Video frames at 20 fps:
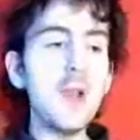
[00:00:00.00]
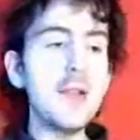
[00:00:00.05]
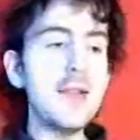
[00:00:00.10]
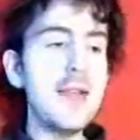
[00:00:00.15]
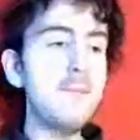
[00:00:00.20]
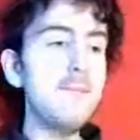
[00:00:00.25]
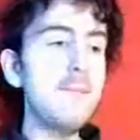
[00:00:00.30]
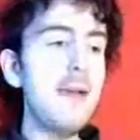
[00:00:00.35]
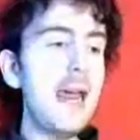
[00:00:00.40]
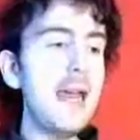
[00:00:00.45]

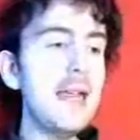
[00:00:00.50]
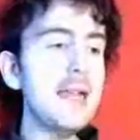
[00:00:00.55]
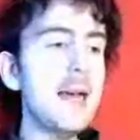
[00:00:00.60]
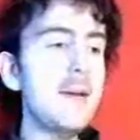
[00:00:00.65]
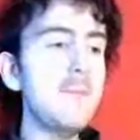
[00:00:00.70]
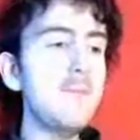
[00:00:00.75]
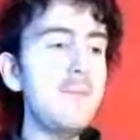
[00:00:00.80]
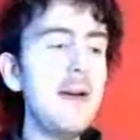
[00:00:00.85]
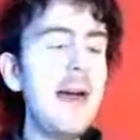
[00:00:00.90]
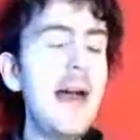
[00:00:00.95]
they made
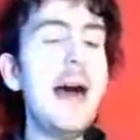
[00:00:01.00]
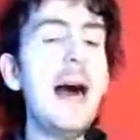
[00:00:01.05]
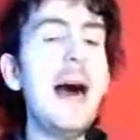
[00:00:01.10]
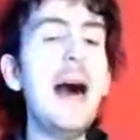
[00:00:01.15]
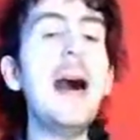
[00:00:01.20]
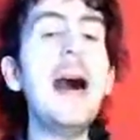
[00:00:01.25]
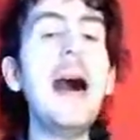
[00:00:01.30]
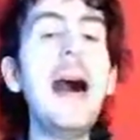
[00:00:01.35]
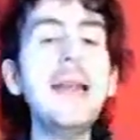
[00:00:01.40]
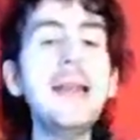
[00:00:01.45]
her
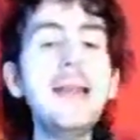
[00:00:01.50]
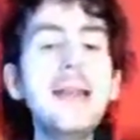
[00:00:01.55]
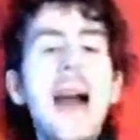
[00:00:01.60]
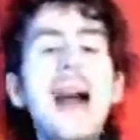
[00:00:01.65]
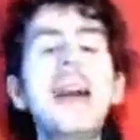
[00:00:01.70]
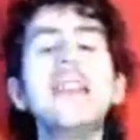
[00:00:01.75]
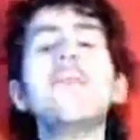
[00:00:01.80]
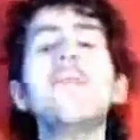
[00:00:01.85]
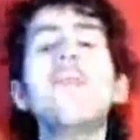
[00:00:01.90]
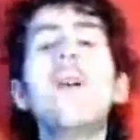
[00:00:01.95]
better, and
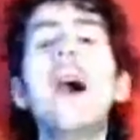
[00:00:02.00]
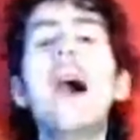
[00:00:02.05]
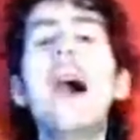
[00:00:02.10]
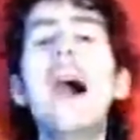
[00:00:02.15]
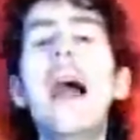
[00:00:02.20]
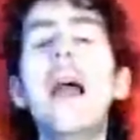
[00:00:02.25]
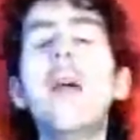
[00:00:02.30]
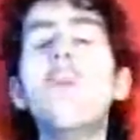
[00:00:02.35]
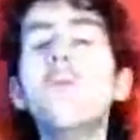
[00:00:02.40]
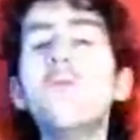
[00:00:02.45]
that's
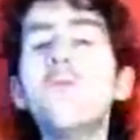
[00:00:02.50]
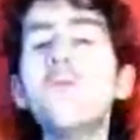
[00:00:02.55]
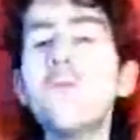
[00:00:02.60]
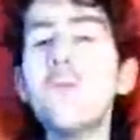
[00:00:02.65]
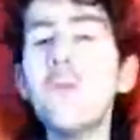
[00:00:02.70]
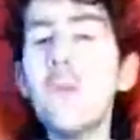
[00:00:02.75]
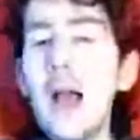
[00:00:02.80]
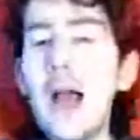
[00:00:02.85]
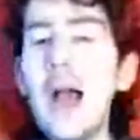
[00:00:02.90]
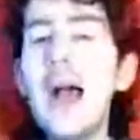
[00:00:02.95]
why
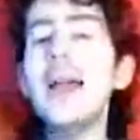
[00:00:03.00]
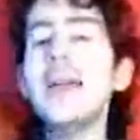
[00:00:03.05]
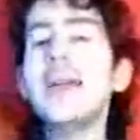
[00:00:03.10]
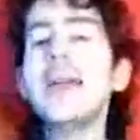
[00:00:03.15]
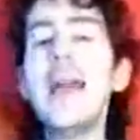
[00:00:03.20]
I